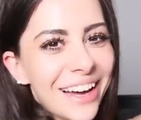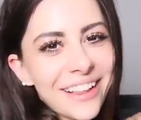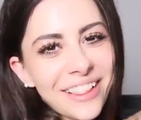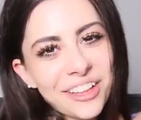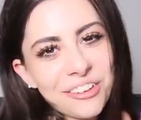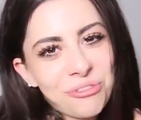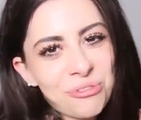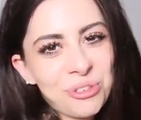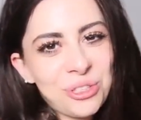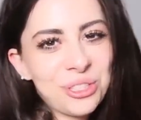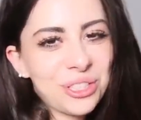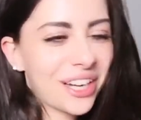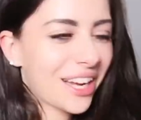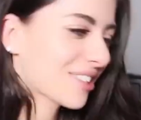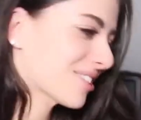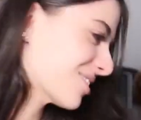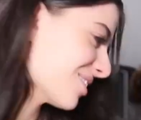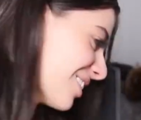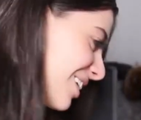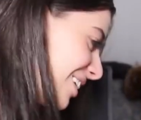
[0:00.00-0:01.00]
I love when you
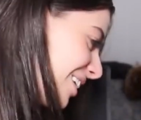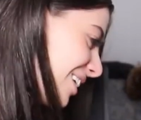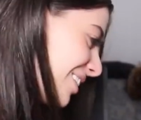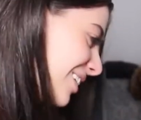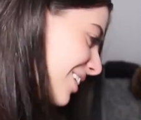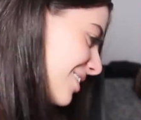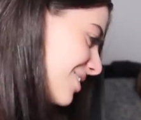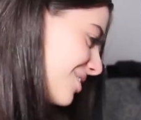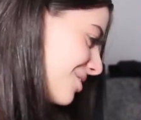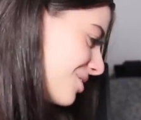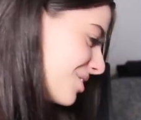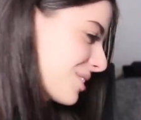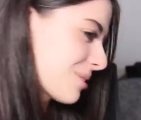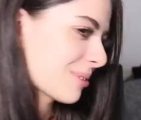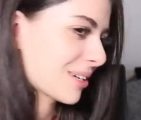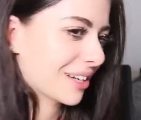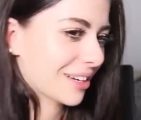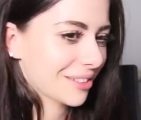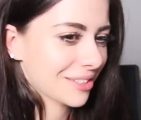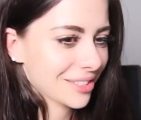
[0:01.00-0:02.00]
guys do that. I think it's so
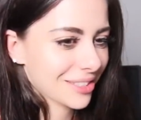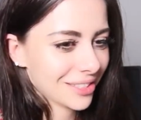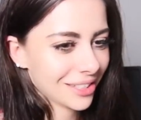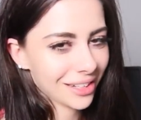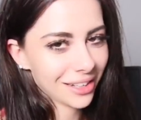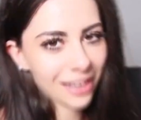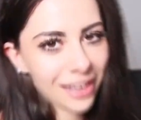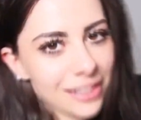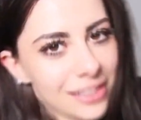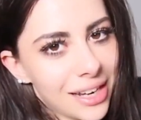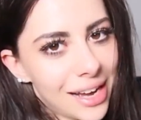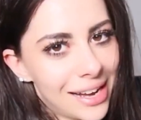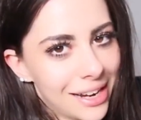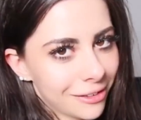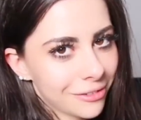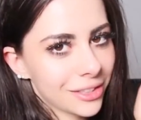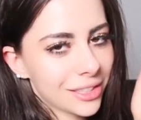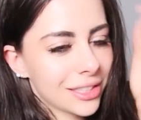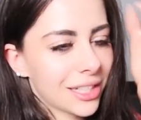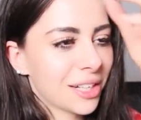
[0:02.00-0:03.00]
sweet. I'm just like, I die
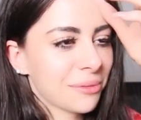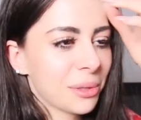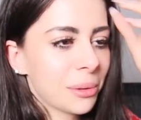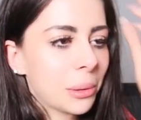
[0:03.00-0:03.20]
every time.